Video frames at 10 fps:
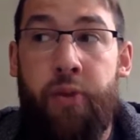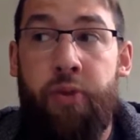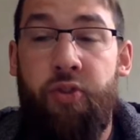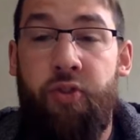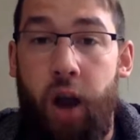
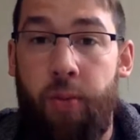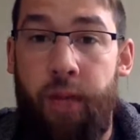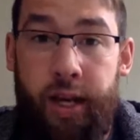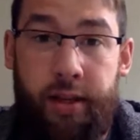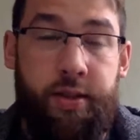
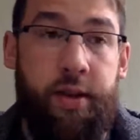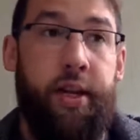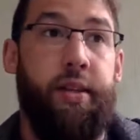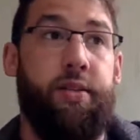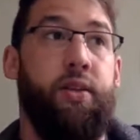farmlands, all
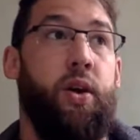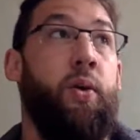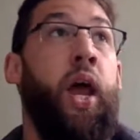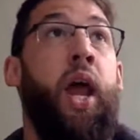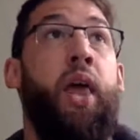right? And
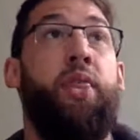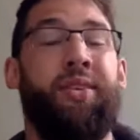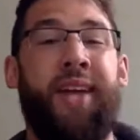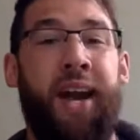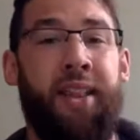so
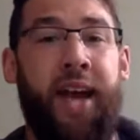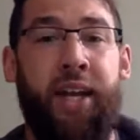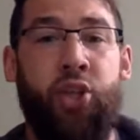there's not a lot of